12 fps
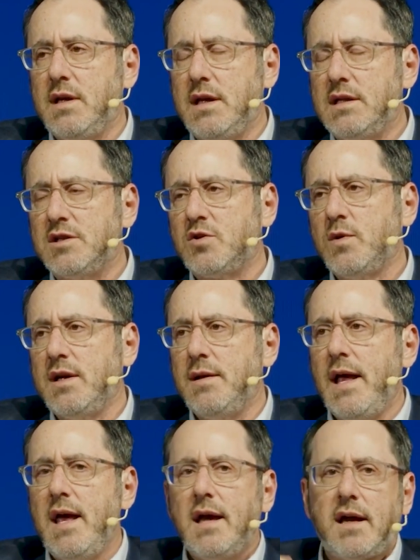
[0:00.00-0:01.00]

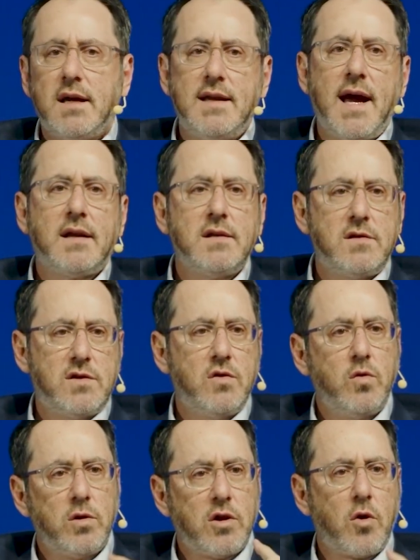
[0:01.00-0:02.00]
industry connected
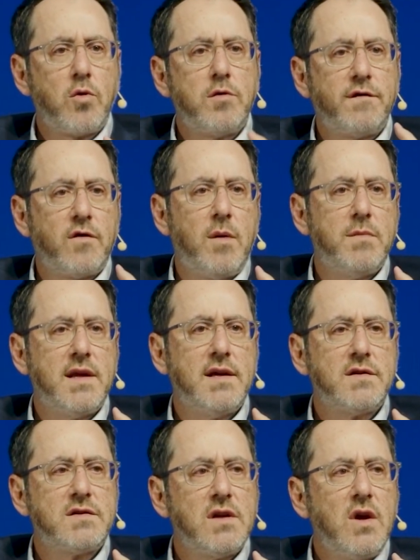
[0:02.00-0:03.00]
to learned from
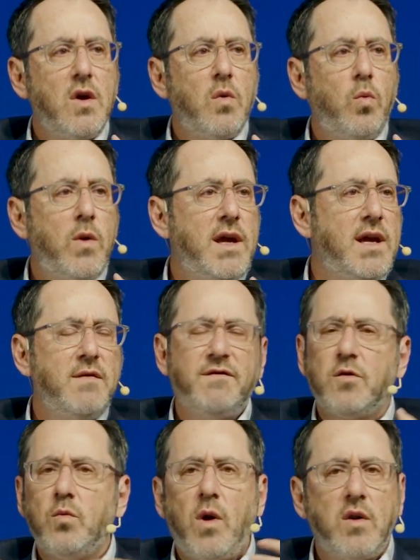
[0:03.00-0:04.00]
this, we,
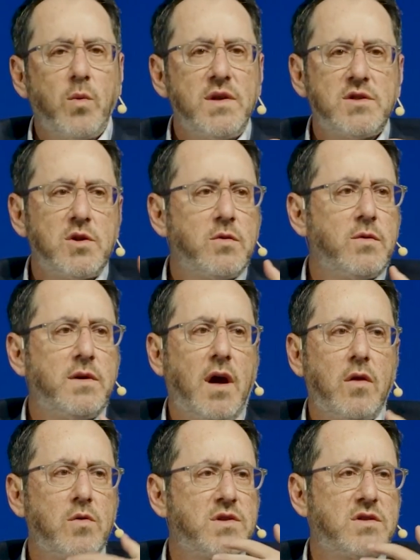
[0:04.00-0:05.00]
for one reason or
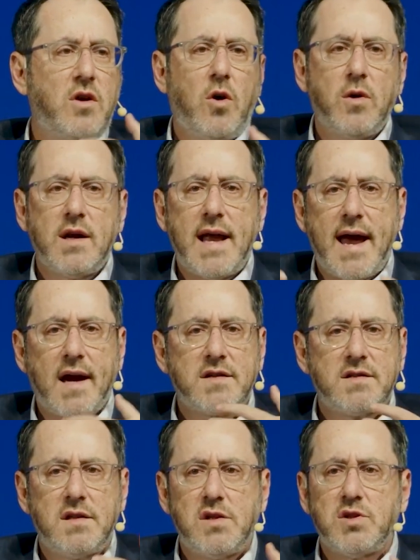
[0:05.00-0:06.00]
another, just call it an
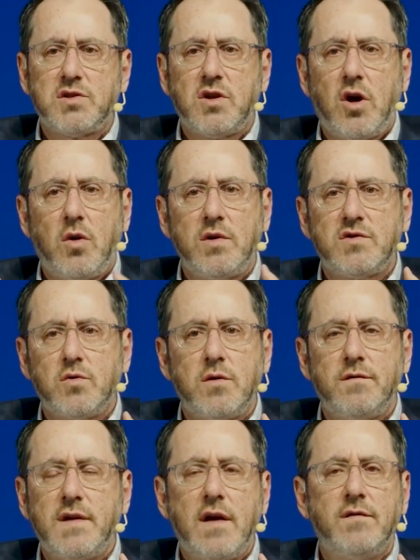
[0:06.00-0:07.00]
accident, just call it
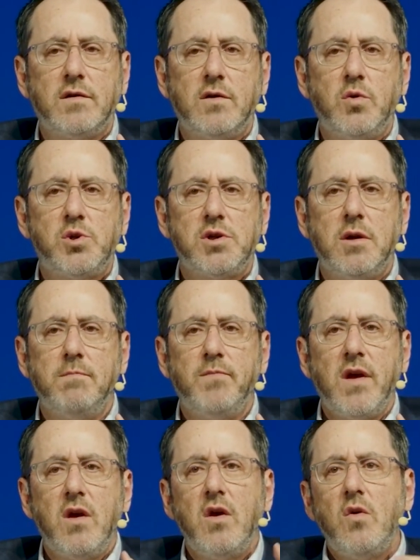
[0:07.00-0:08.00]
sort of evolution,
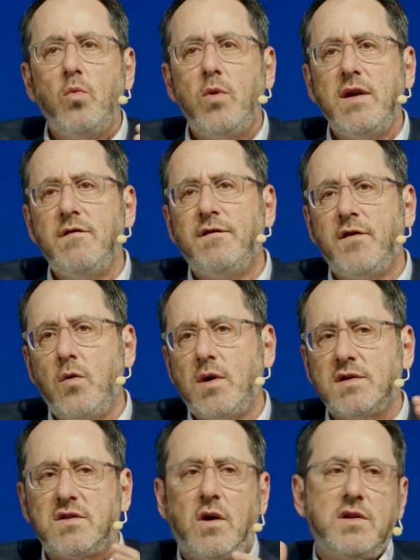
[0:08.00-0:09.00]
we've
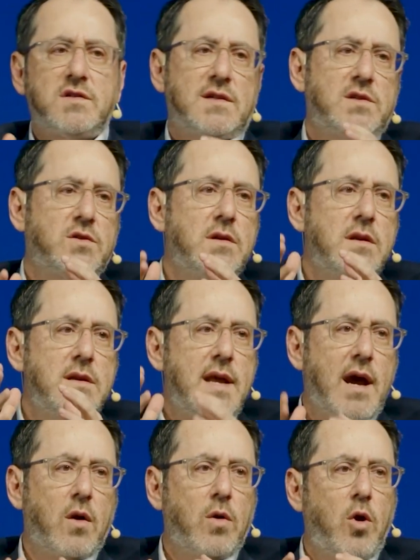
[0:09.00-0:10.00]
focused on such a
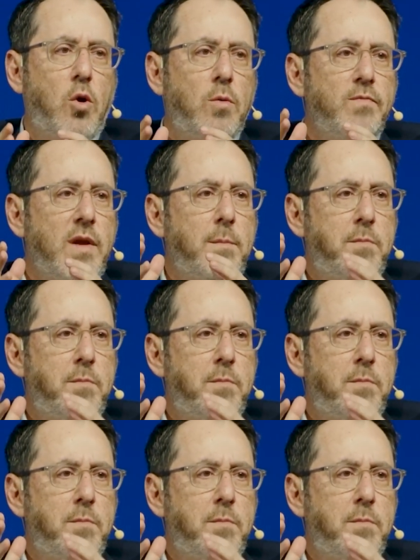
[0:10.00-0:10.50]
narrow